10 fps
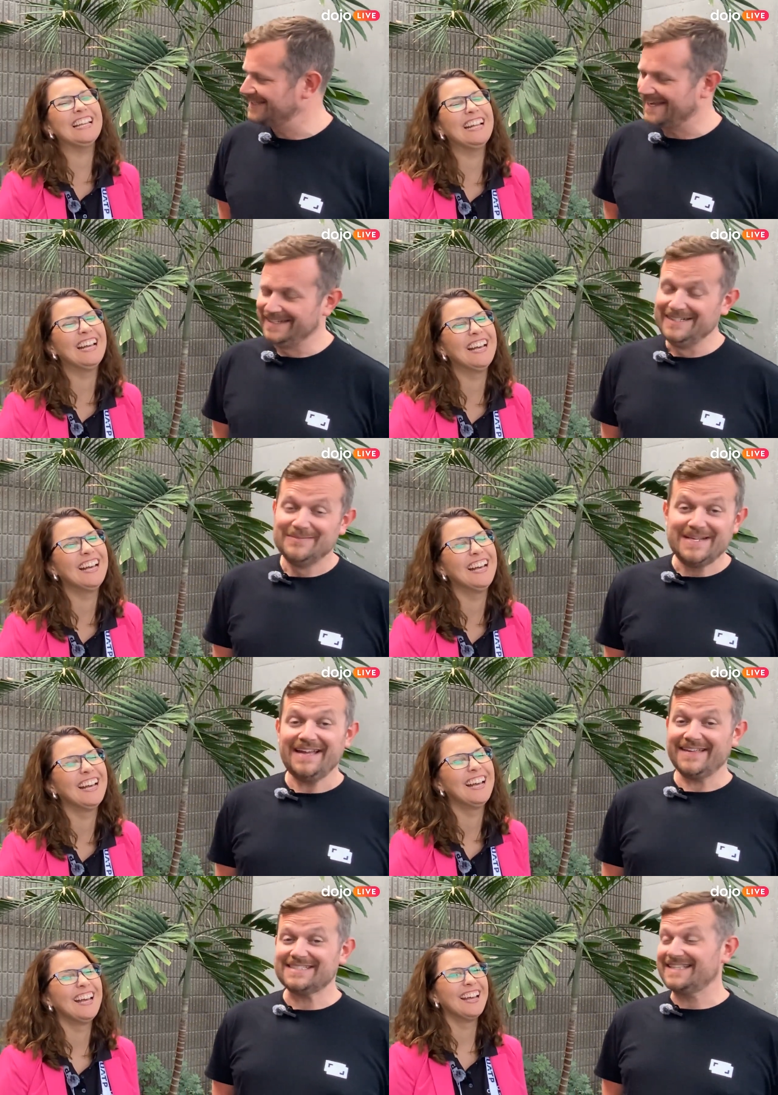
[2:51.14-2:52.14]
Speaker 1: say, but
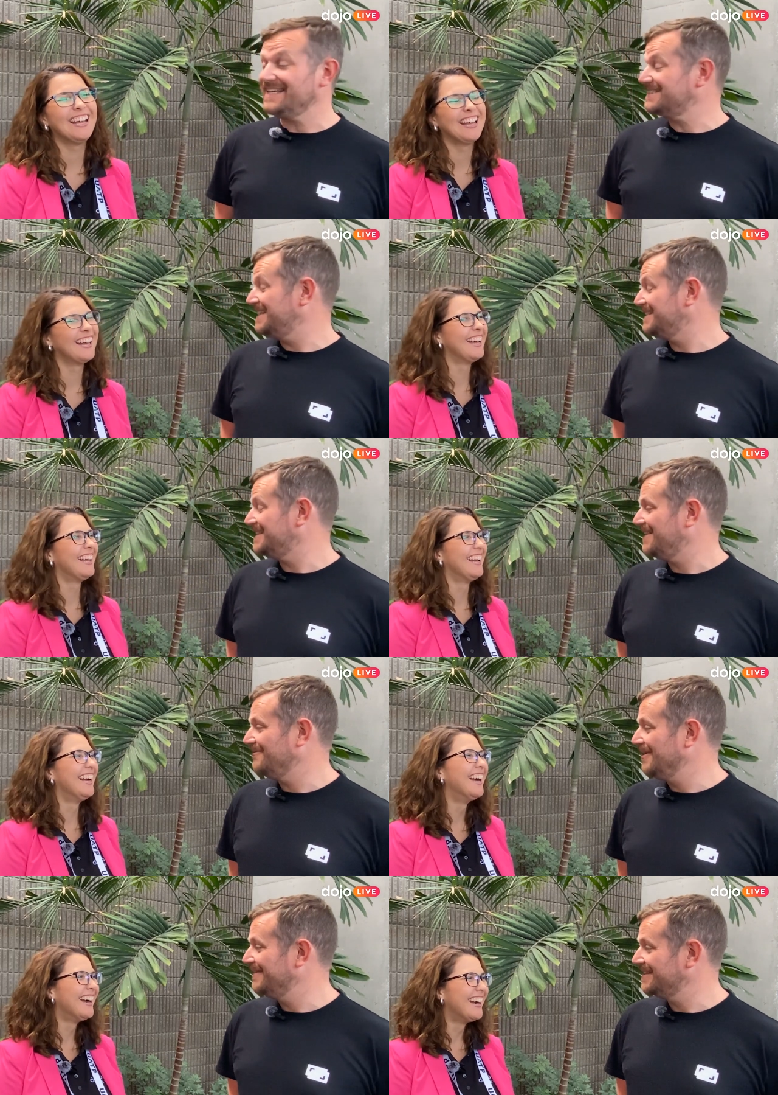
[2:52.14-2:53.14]
yeah, that's that that's how
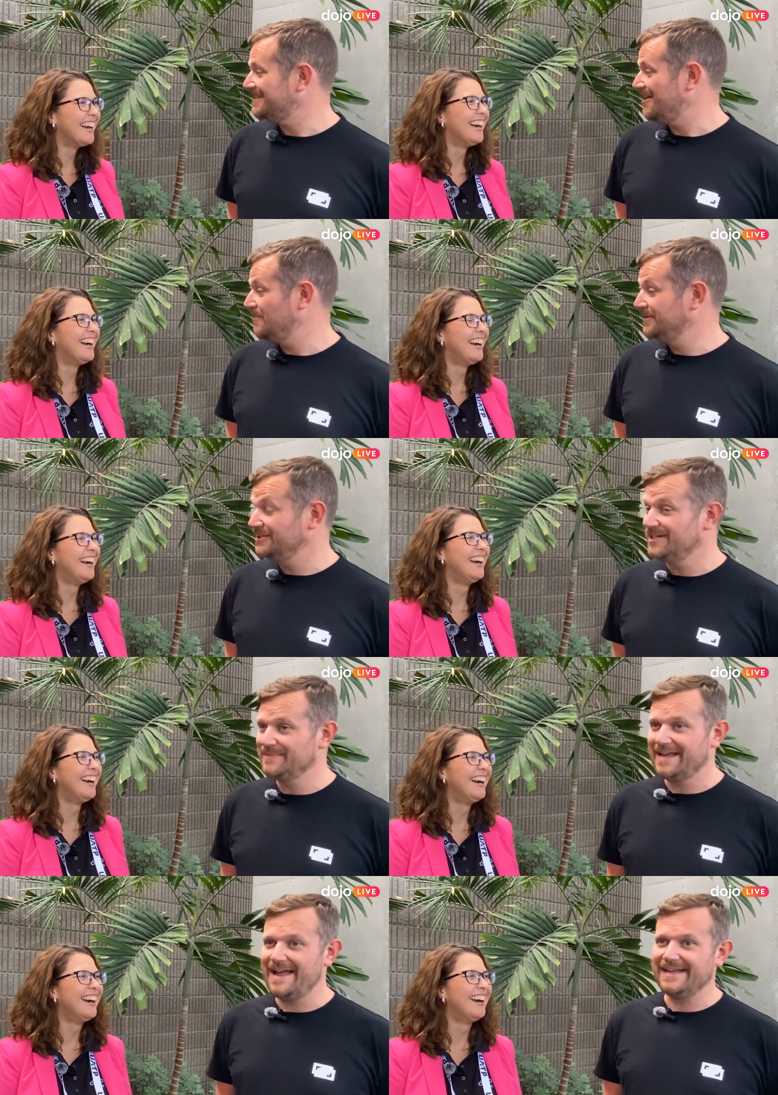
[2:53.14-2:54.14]
my, that's how my journey
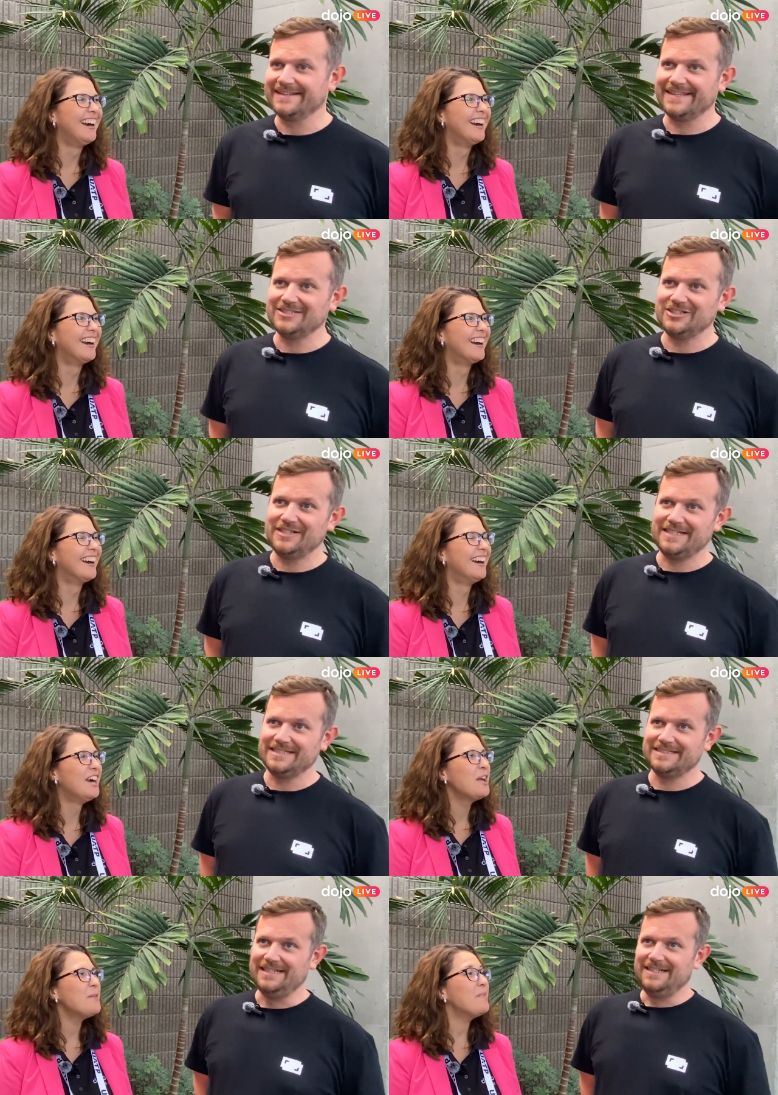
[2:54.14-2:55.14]
began, and that journey
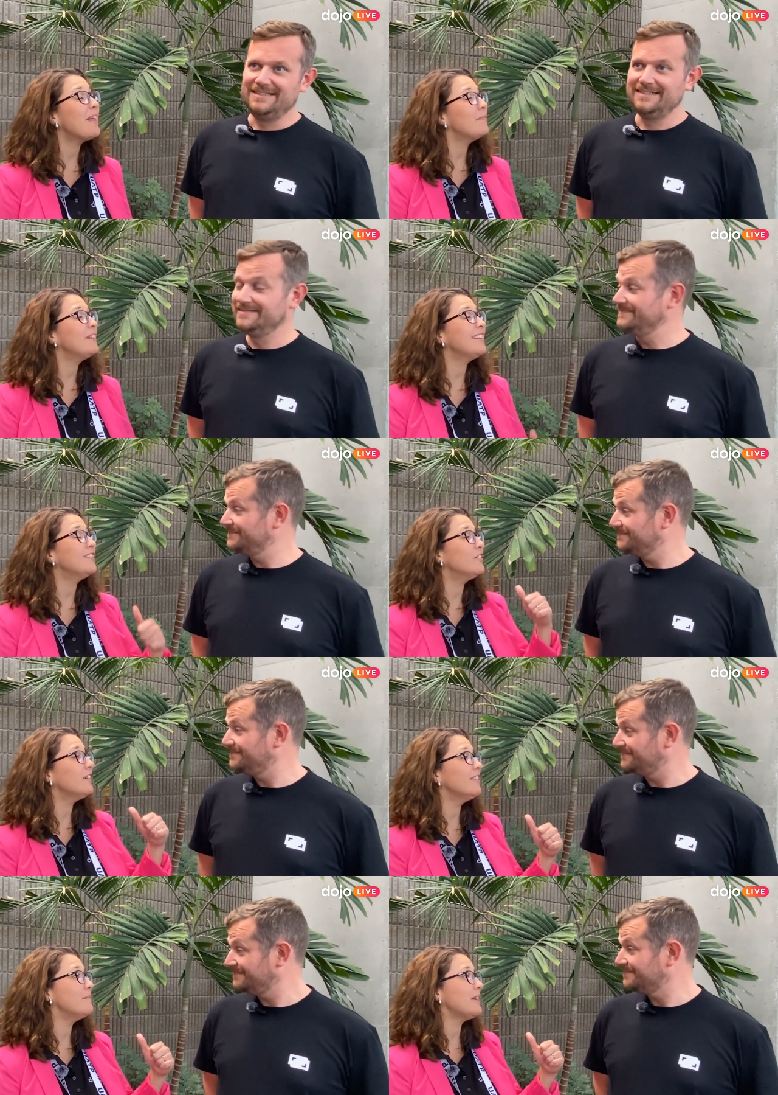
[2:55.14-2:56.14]
is.
Speaker 2: But uh, but you know,
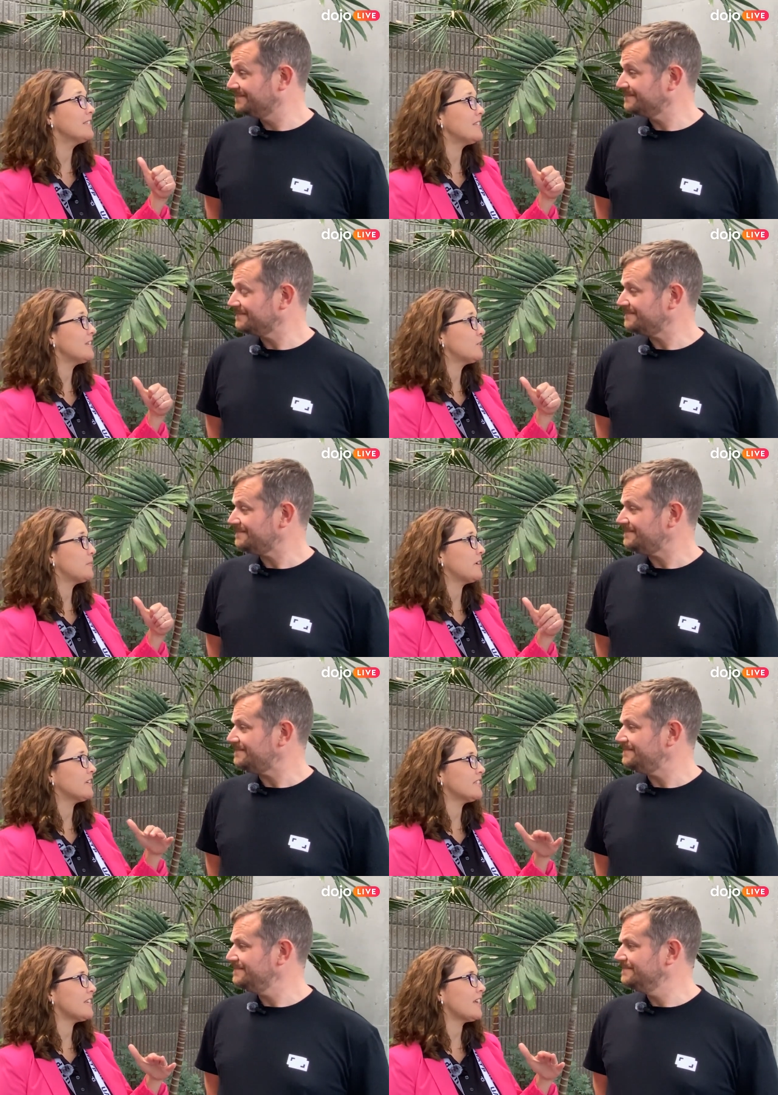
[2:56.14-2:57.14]
in the main stage
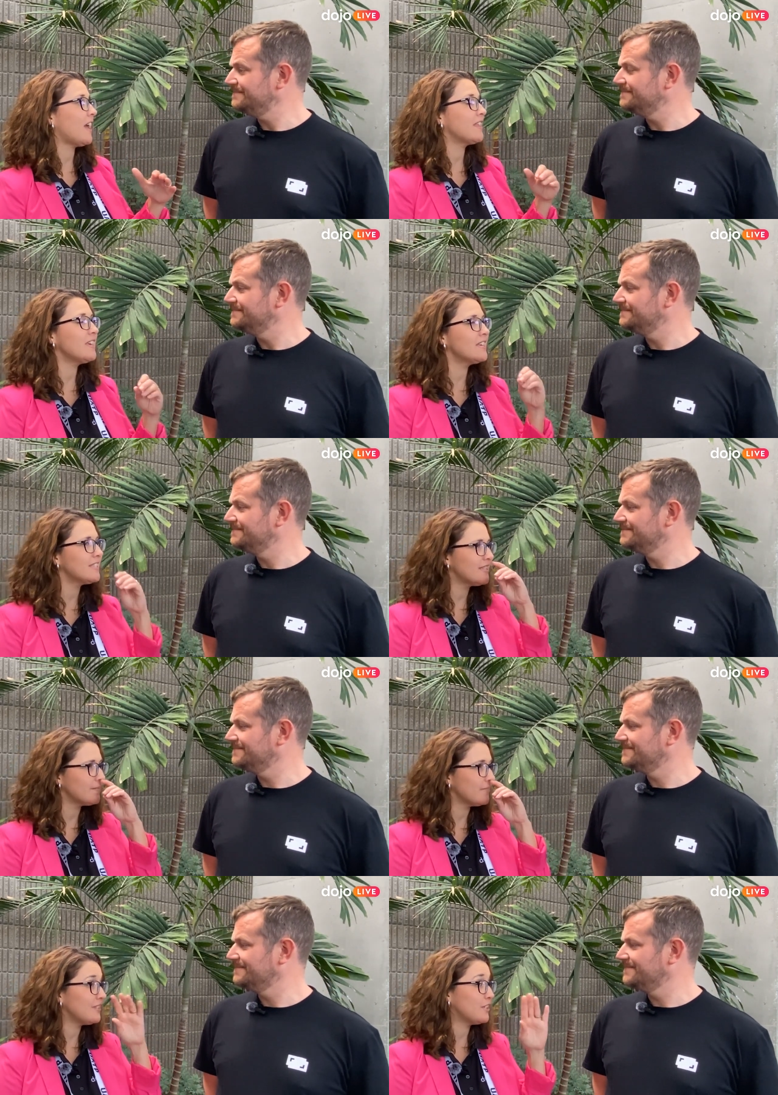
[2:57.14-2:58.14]
speaker today, I think he said
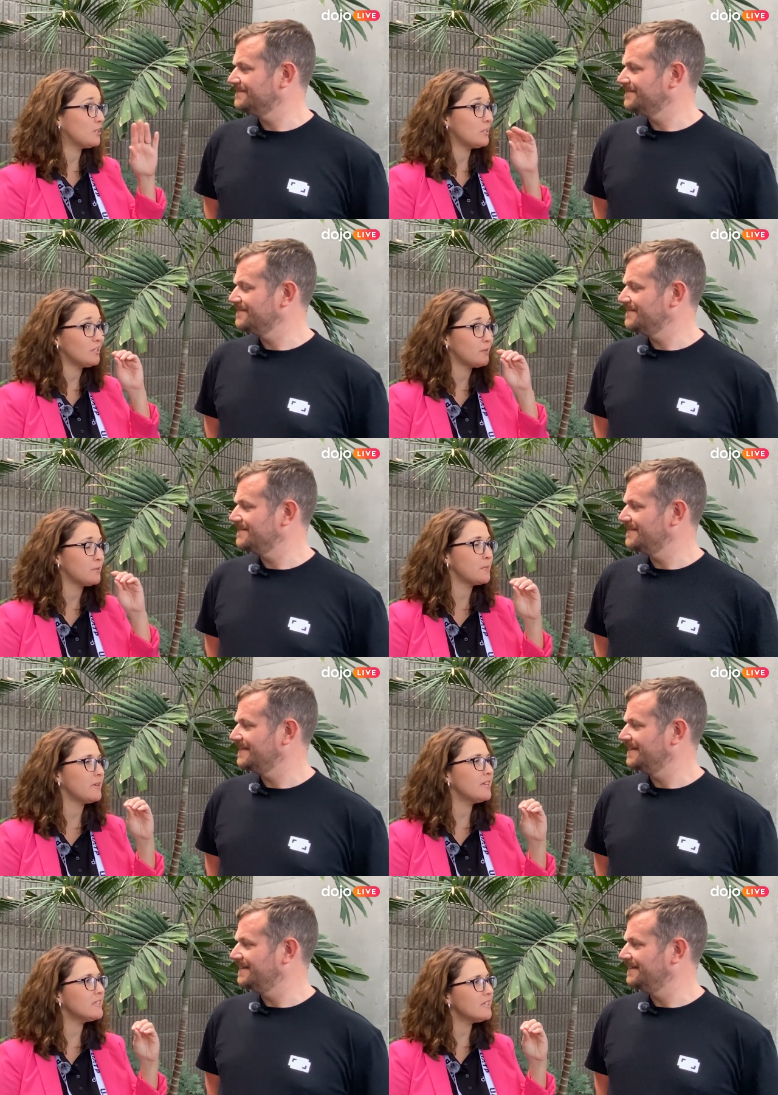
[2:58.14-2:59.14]
something. Excuse the interruption,
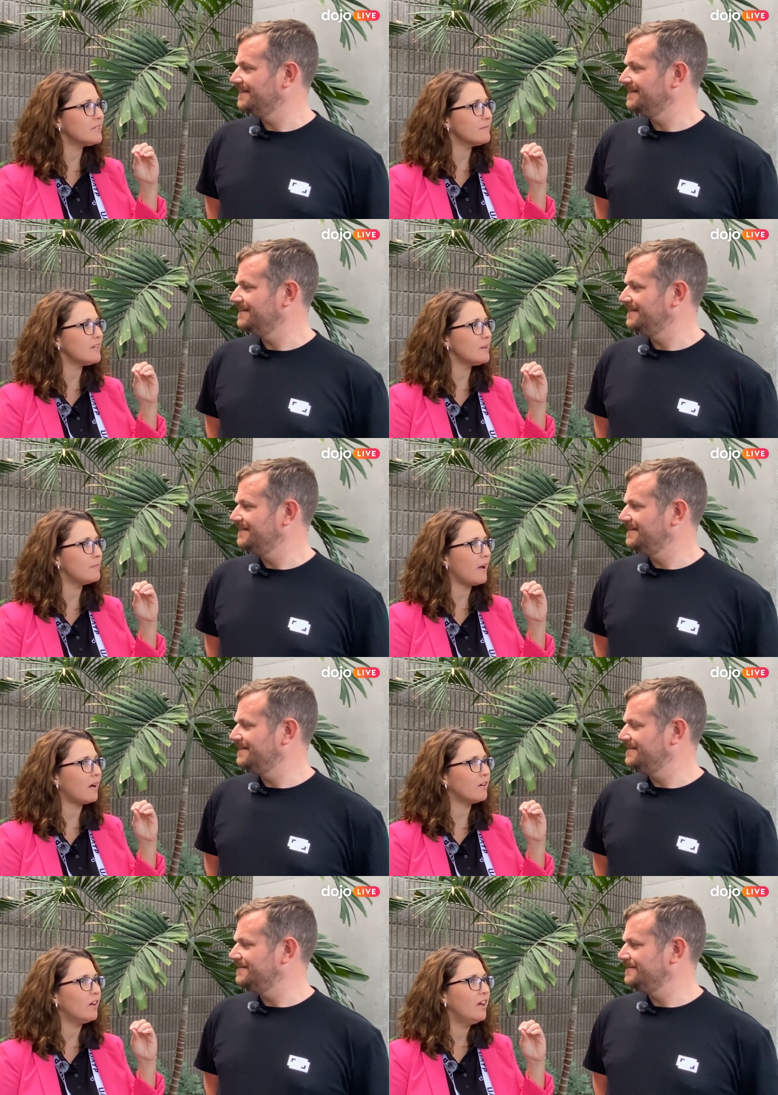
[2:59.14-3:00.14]
but he said something
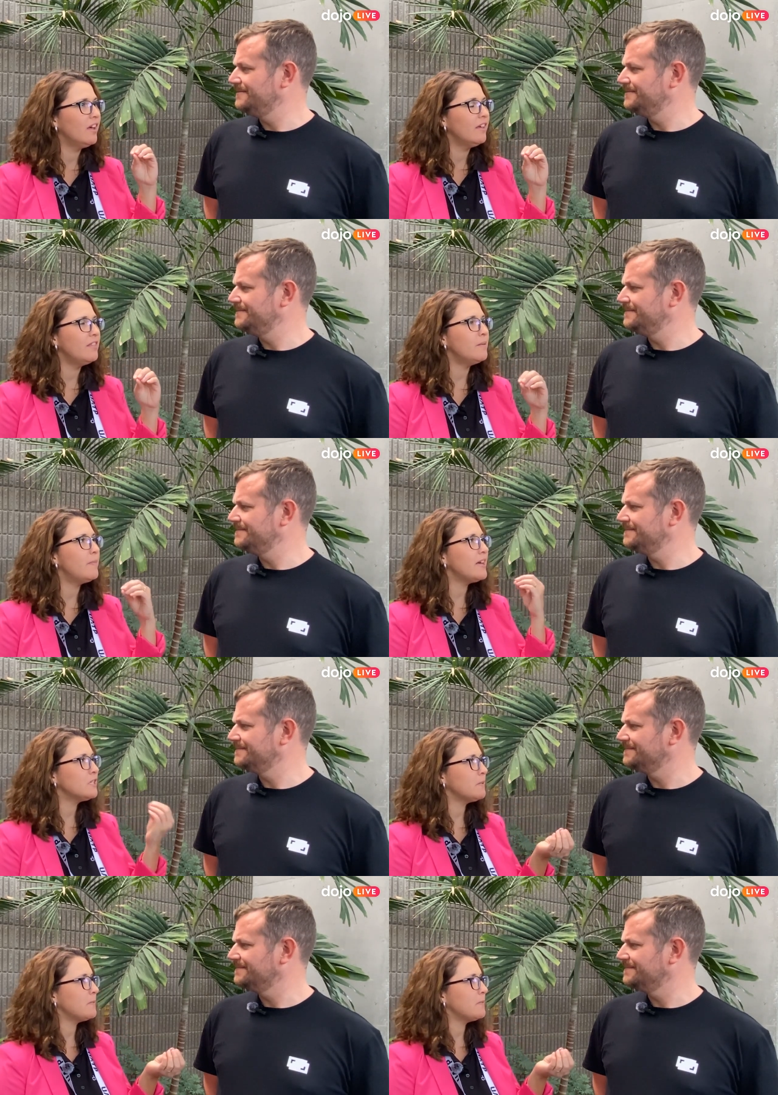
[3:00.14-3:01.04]
about the best